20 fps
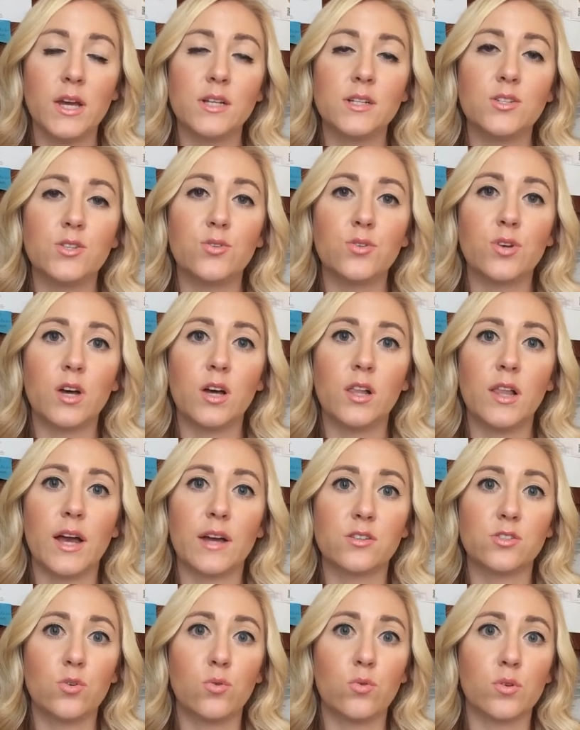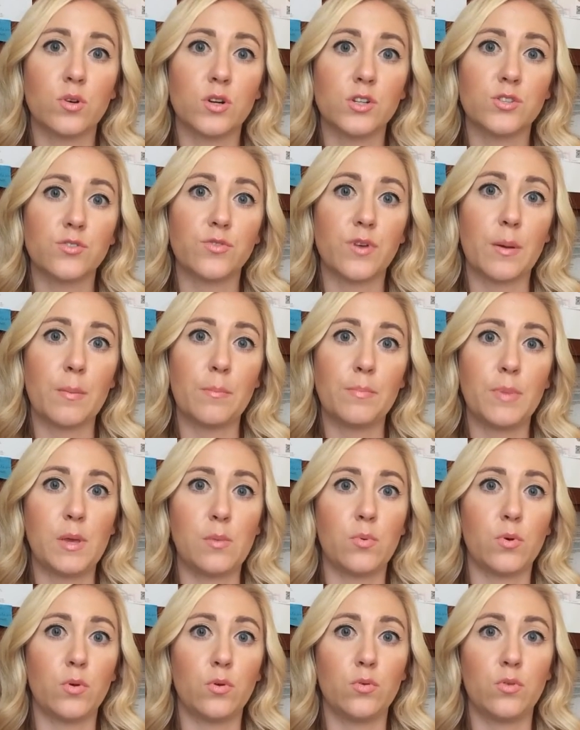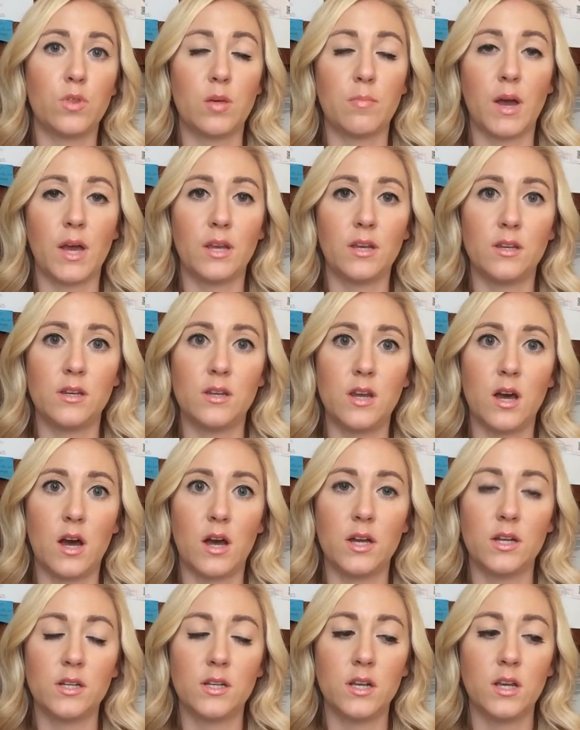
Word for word: to collect orders from people who they might not